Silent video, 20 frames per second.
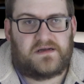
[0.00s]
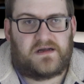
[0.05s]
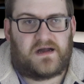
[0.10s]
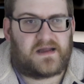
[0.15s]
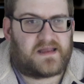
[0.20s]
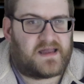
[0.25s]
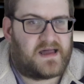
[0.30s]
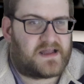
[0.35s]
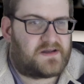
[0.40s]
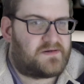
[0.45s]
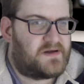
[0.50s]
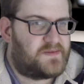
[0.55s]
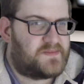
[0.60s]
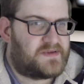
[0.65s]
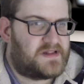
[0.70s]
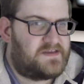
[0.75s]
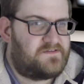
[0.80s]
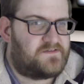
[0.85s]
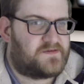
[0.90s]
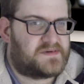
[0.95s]
I can't quite
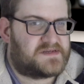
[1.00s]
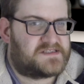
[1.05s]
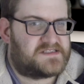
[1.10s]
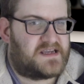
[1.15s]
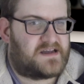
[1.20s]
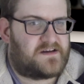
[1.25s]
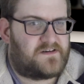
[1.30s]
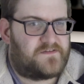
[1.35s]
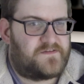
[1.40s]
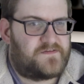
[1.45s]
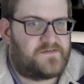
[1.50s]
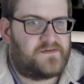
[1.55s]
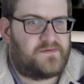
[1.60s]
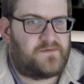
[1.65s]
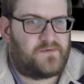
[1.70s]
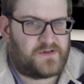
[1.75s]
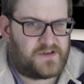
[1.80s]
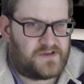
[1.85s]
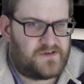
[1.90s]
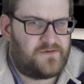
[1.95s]
believe it myself.
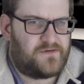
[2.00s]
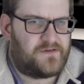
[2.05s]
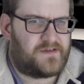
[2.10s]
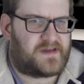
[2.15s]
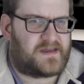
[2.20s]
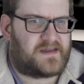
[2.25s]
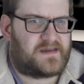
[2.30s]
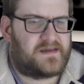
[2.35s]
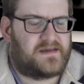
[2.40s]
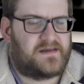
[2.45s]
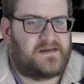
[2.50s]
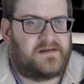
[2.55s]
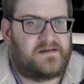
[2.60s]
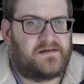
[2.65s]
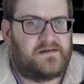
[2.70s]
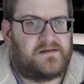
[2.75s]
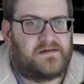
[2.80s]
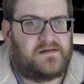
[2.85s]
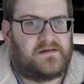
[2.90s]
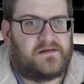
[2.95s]
What do you think?
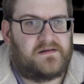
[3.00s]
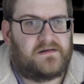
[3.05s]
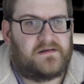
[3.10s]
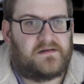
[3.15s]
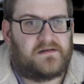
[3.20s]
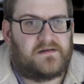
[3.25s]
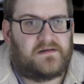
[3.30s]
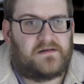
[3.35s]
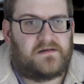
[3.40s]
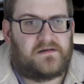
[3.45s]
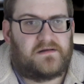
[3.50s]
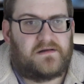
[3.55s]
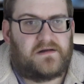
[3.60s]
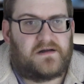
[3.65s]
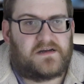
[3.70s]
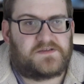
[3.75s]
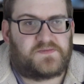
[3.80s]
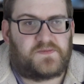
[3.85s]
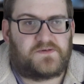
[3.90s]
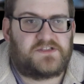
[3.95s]

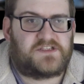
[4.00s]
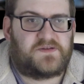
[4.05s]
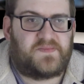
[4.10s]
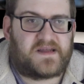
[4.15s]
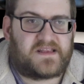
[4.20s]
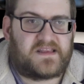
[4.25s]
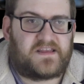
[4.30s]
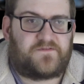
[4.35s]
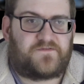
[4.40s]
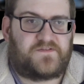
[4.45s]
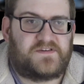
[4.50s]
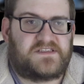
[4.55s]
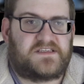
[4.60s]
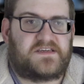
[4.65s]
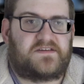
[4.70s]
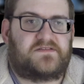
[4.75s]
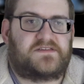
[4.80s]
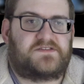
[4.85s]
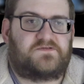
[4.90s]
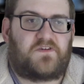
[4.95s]
I suppose the big difference
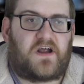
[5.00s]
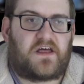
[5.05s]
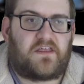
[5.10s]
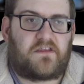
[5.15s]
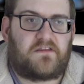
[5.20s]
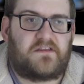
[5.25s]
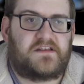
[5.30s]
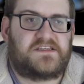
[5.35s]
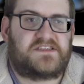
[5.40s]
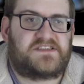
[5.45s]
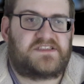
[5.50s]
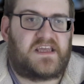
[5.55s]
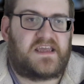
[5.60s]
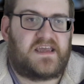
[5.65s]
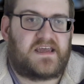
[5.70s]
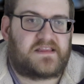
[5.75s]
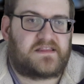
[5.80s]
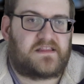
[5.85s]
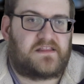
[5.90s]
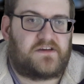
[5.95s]
here is rather than
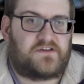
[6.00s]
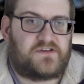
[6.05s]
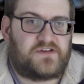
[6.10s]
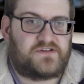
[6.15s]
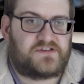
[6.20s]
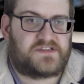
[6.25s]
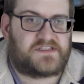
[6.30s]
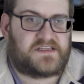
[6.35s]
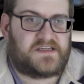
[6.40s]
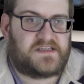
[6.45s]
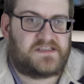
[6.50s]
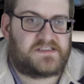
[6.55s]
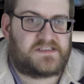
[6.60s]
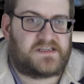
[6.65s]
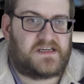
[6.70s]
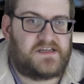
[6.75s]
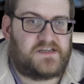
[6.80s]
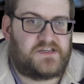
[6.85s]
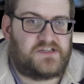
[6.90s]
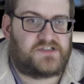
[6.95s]
saying they're useless
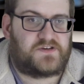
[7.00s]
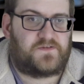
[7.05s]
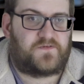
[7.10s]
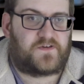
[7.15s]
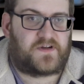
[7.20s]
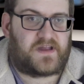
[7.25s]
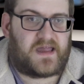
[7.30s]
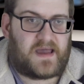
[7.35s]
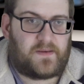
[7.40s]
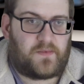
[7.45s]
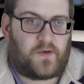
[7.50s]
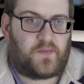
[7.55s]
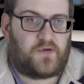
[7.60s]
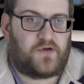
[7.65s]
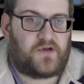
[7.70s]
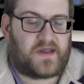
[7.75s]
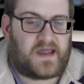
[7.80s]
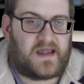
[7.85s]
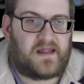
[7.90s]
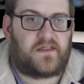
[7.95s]
and you should forget about
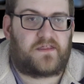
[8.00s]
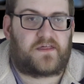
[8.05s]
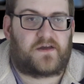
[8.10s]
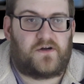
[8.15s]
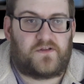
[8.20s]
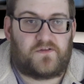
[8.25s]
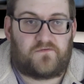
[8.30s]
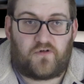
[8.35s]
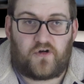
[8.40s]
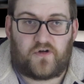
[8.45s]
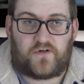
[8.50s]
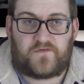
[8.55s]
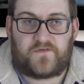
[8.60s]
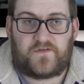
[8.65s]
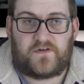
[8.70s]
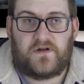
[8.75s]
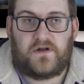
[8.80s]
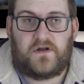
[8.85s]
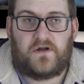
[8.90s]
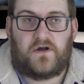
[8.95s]
putting anything on the roof,
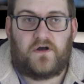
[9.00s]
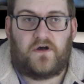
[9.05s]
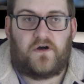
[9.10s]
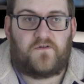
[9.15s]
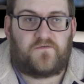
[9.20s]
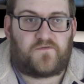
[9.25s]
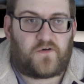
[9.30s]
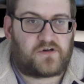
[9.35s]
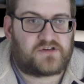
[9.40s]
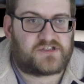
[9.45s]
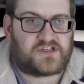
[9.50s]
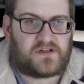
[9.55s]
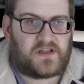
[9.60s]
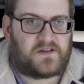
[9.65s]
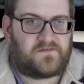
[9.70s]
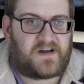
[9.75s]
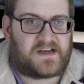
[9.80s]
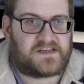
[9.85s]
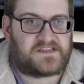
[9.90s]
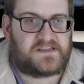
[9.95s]
Vauxhall
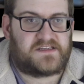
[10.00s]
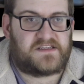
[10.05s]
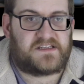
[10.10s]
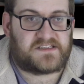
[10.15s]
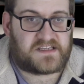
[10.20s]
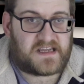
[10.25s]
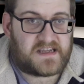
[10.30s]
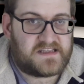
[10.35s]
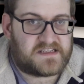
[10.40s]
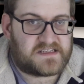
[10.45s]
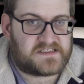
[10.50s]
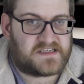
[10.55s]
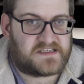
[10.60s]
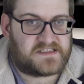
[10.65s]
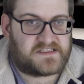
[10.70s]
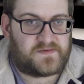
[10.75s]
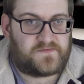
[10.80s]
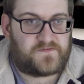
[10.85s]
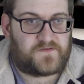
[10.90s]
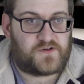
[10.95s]
have actually designed the
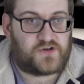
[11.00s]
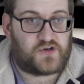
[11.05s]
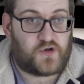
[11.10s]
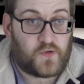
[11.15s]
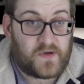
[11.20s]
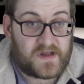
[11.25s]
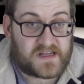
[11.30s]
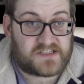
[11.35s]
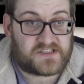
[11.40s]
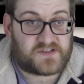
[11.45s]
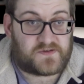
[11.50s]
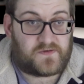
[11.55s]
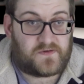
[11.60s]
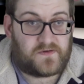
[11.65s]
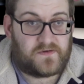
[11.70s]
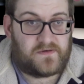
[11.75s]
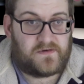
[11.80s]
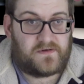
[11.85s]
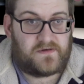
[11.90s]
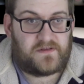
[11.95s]
system for doing
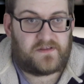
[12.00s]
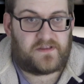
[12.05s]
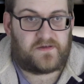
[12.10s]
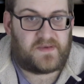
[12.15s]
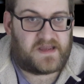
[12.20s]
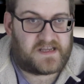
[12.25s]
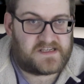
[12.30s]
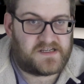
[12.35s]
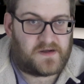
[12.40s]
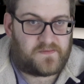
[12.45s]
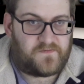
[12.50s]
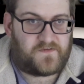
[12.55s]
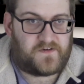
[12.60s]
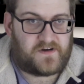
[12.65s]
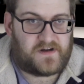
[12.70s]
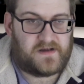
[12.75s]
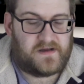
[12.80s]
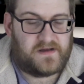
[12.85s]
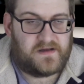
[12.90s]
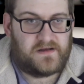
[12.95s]
so that makes up for
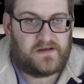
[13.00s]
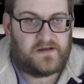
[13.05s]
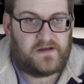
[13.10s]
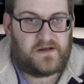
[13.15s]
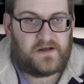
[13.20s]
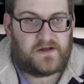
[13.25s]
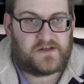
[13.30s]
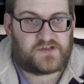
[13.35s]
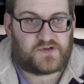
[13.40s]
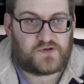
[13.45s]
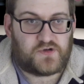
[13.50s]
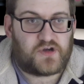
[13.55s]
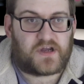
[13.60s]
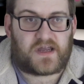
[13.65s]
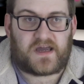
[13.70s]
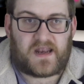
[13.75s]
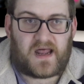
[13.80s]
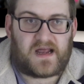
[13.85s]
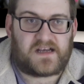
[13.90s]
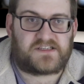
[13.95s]
it, so you
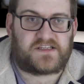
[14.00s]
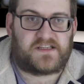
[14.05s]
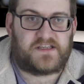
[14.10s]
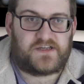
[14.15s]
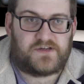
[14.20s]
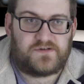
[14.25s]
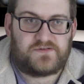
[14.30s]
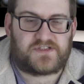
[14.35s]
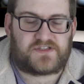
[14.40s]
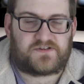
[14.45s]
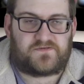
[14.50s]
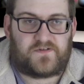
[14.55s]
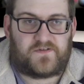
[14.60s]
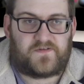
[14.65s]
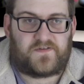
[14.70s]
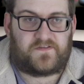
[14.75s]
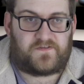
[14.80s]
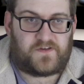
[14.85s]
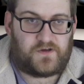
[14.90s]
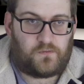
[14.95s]
can actually use the
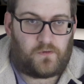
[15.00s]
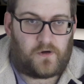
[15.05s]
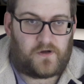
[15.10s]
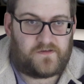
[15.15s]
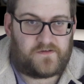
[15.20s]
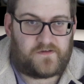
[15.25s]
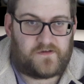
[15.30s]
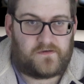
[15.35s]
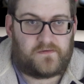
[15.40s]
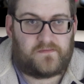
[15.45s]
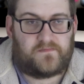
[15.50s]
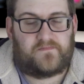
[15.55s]
roof if you want to.